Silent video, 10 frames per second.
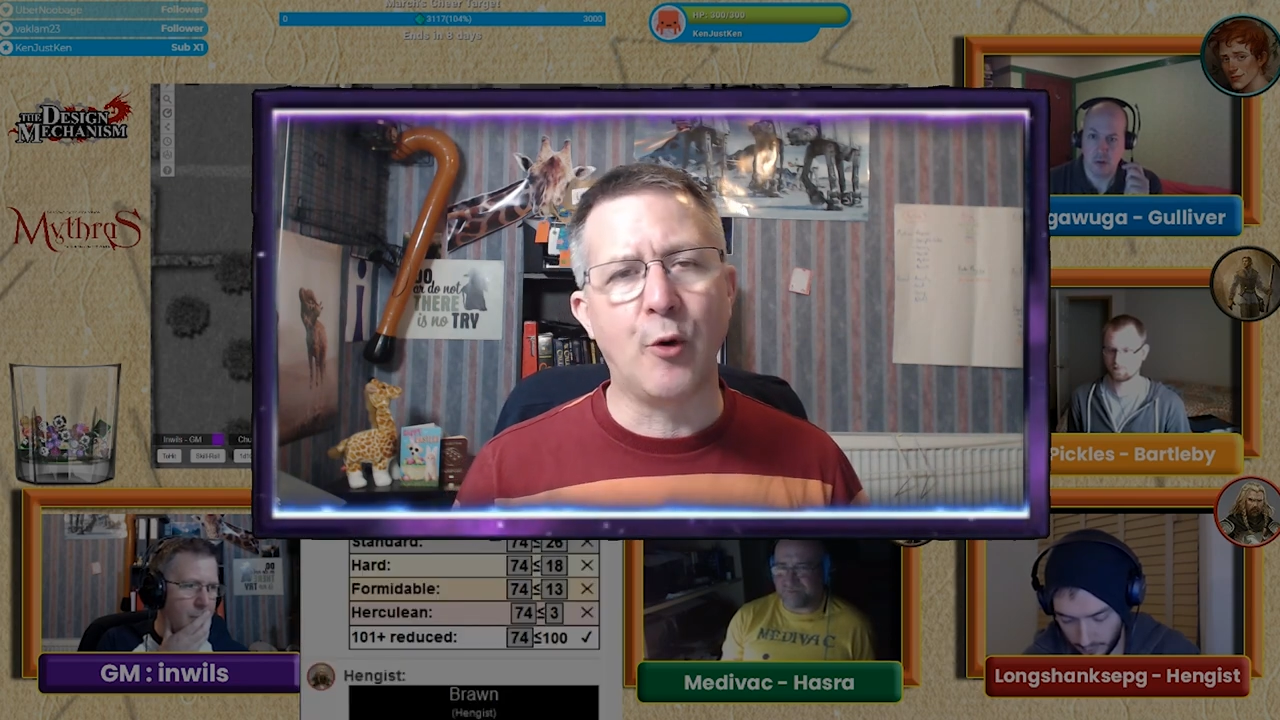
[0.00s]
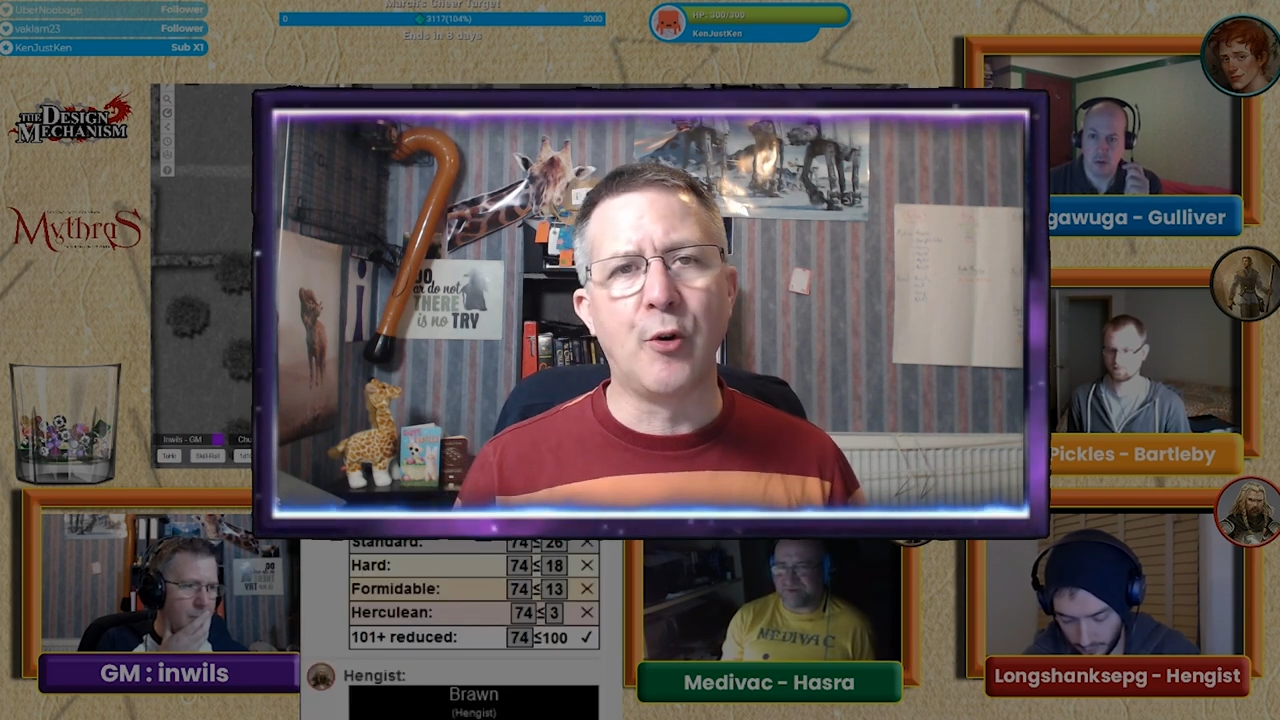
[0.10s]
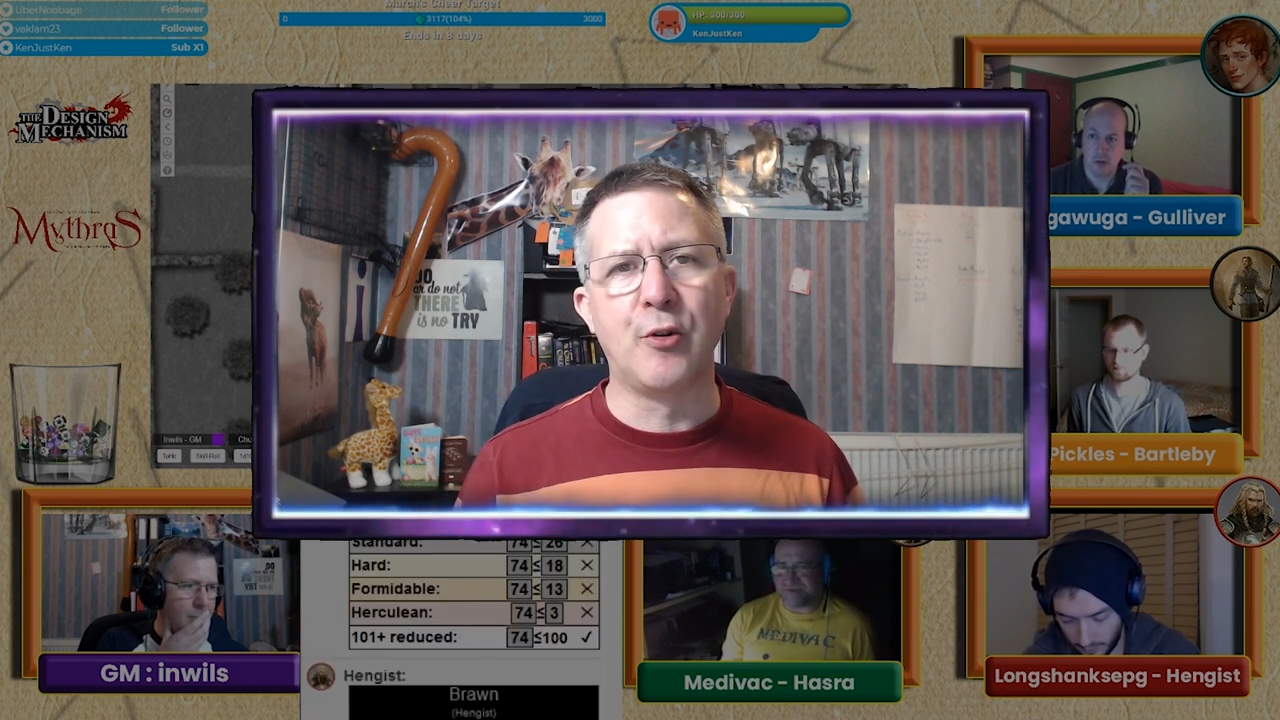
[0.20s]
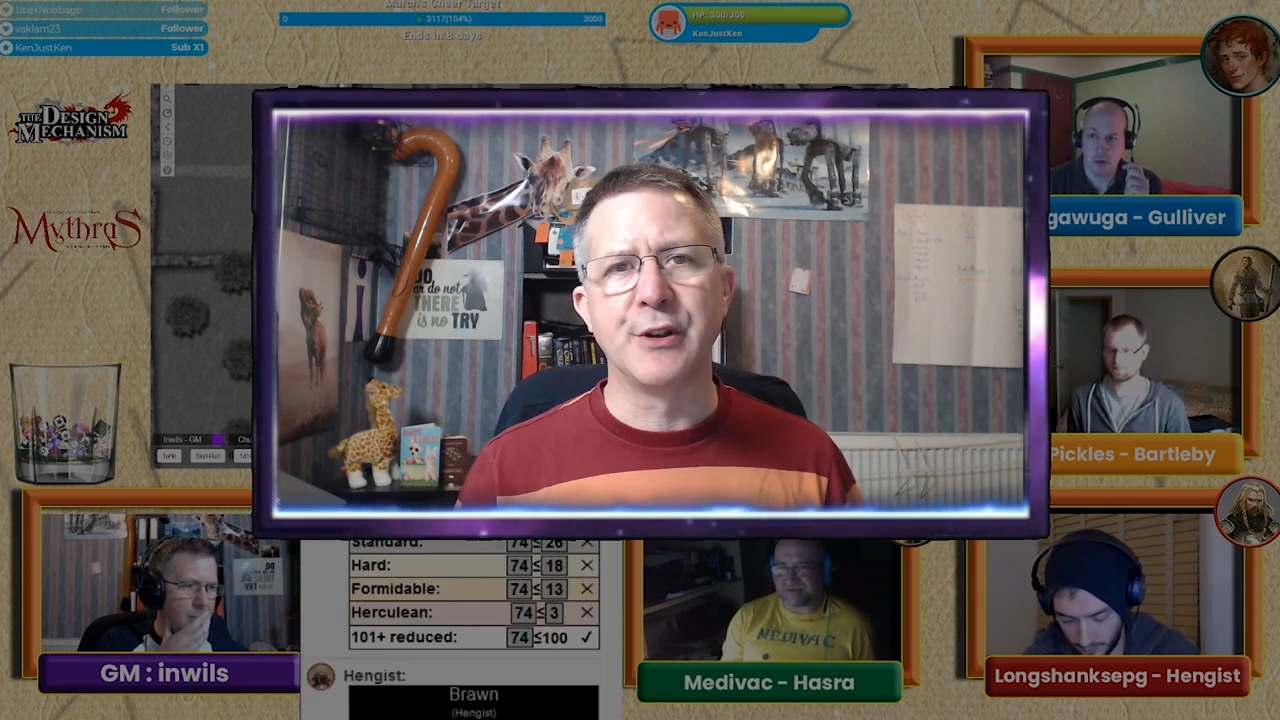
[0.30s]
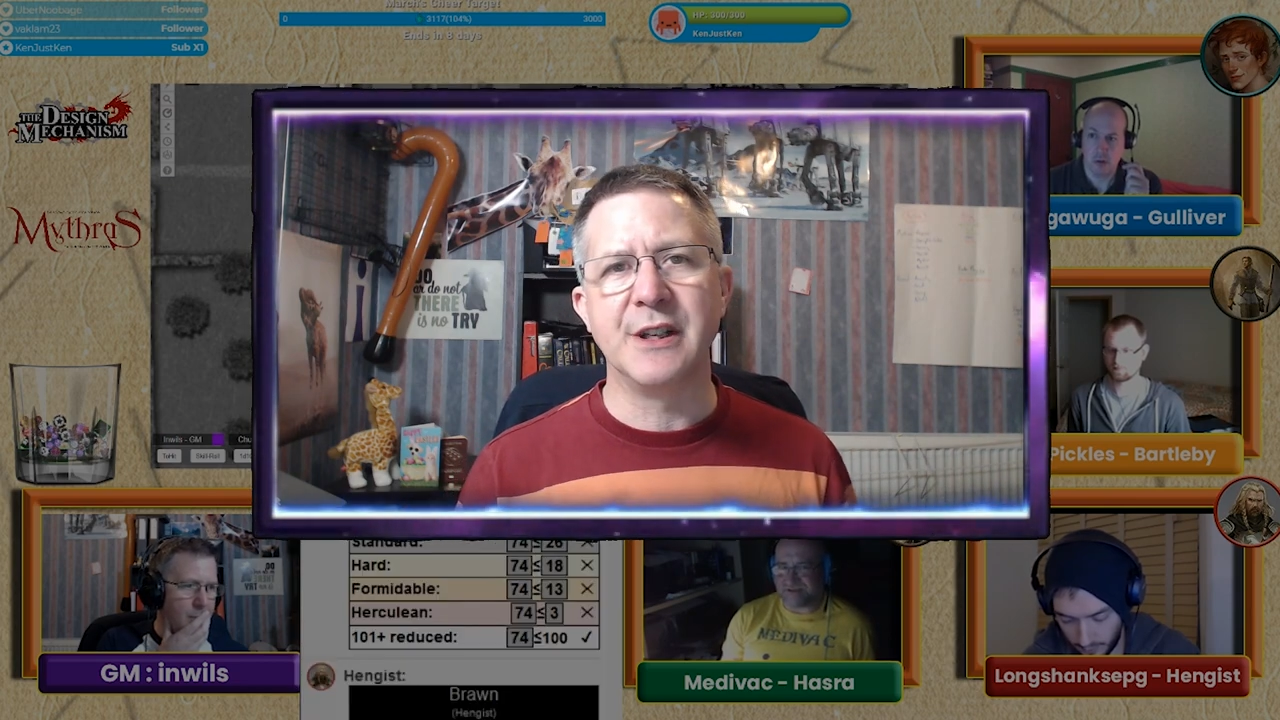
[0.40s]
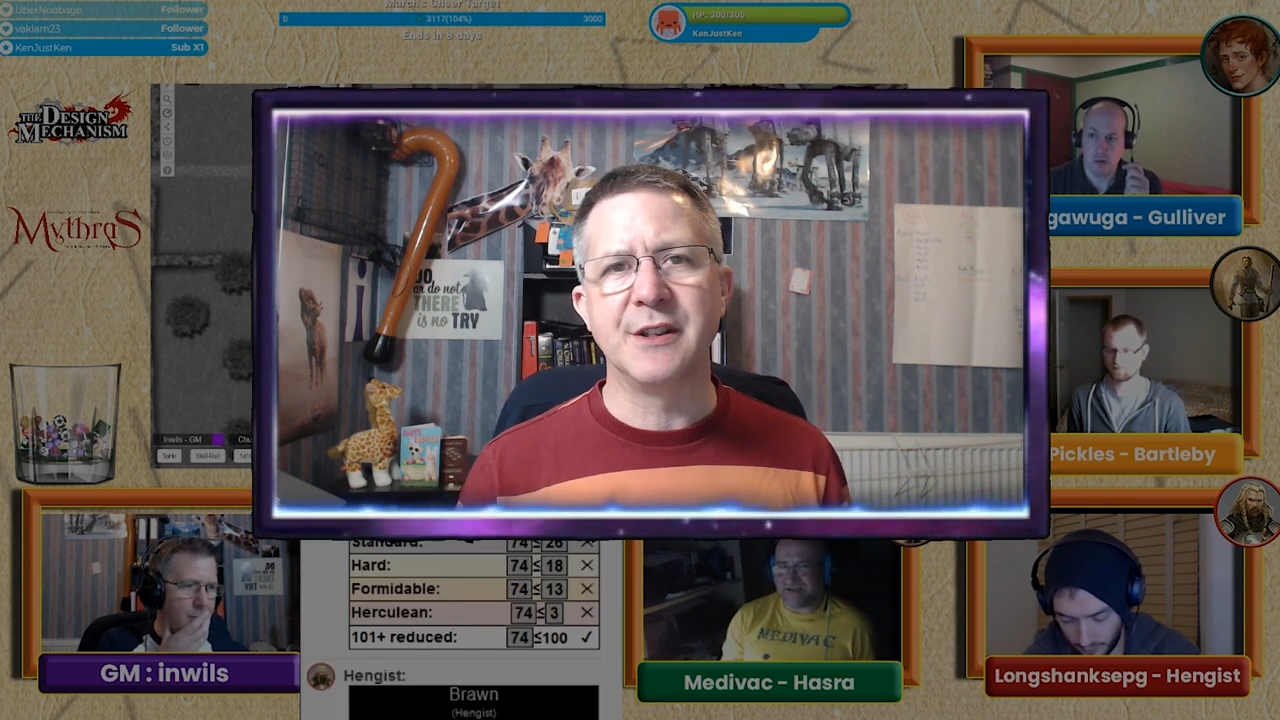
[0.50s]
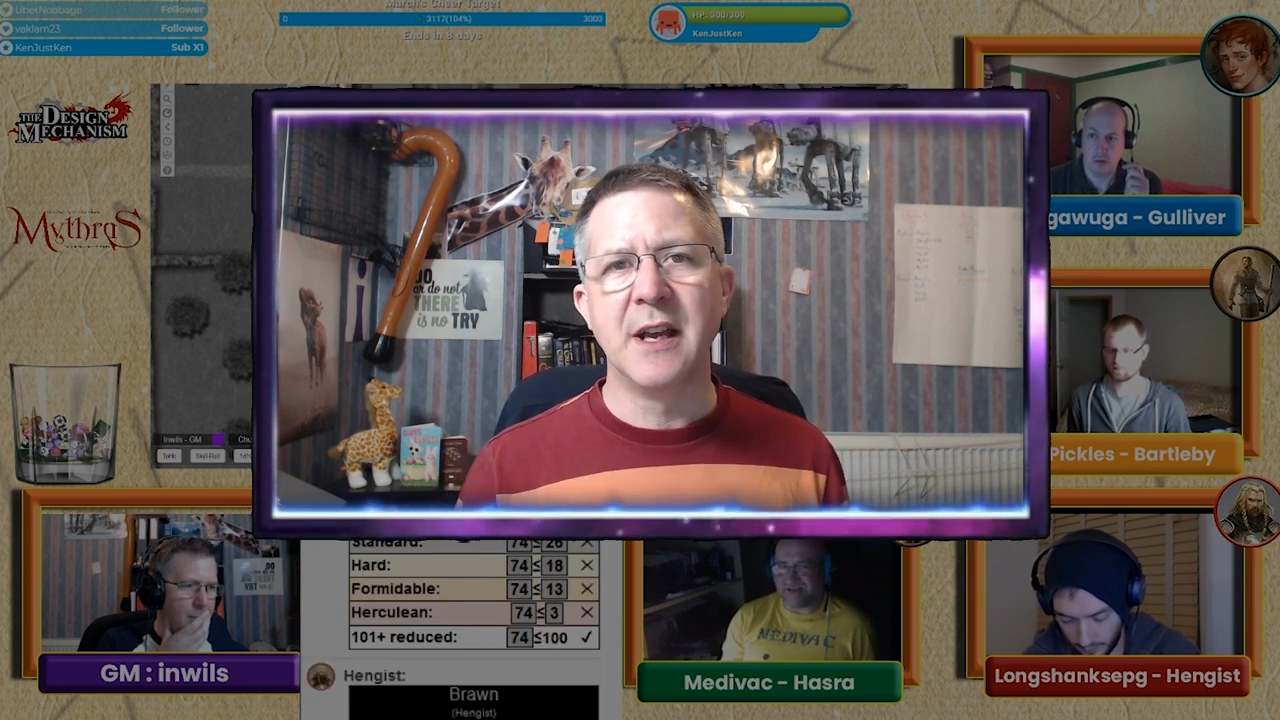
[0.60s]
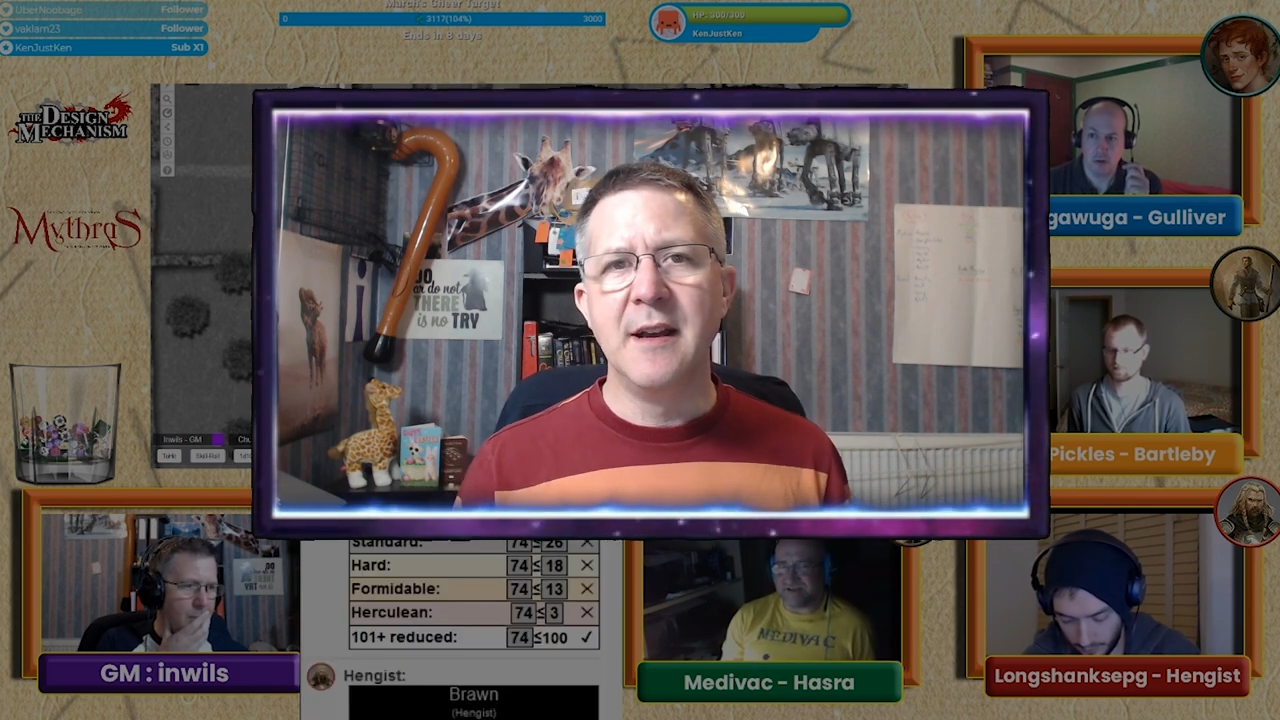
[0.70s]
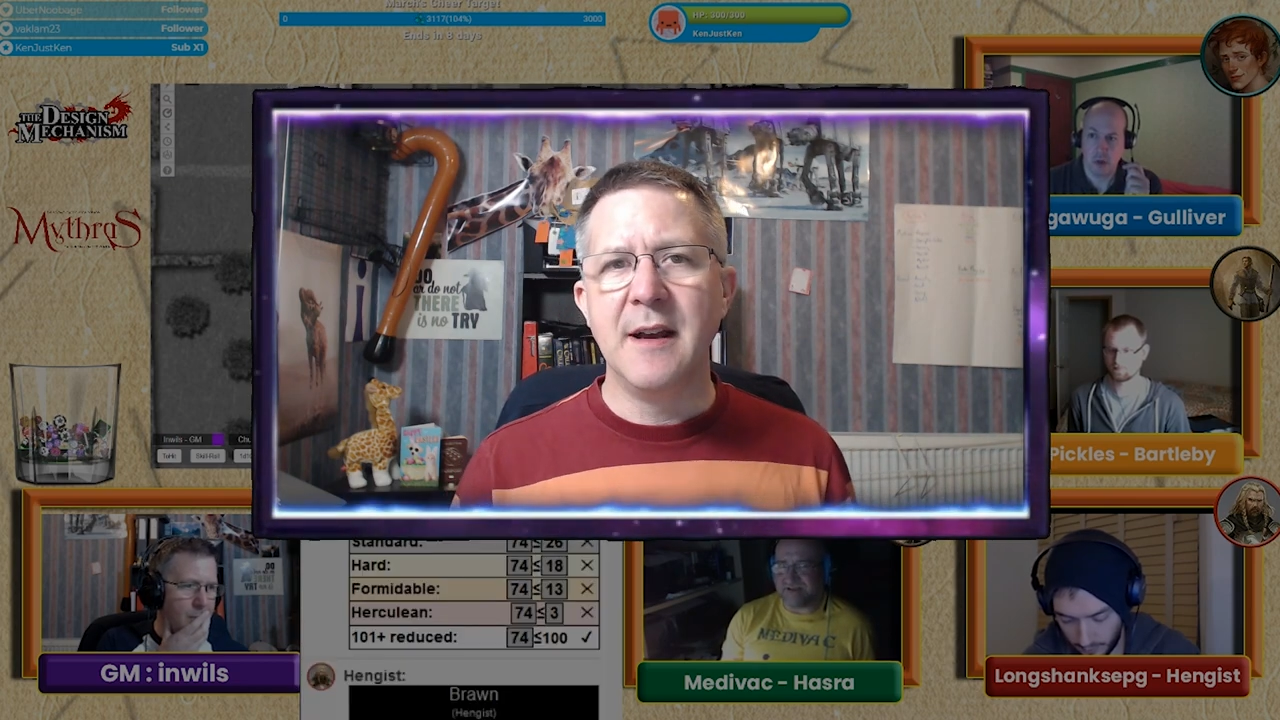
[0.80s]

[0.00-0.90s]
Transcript: orders.